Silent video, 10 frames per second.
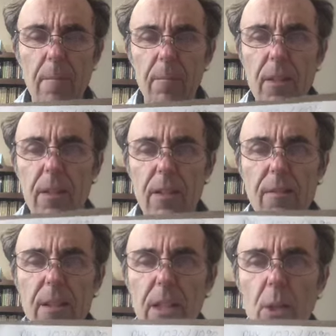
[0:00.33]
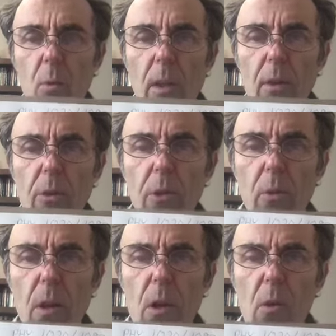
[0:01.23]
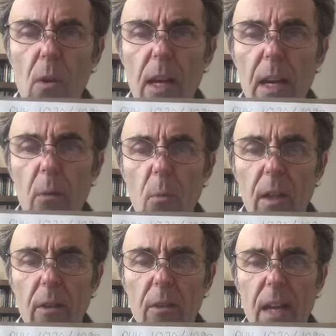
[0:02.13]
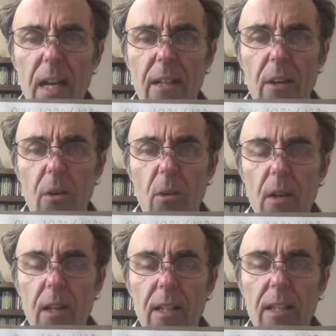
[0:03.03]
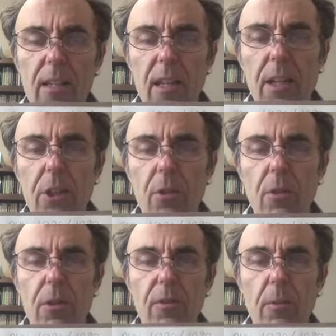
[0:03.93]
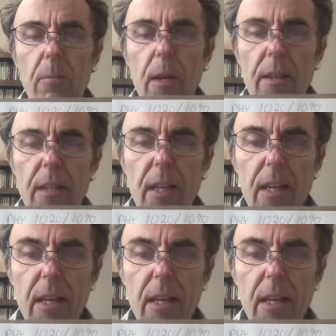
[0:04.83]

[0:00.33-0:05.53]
This is Physics 1020 and 1090. This lecture is for Monday,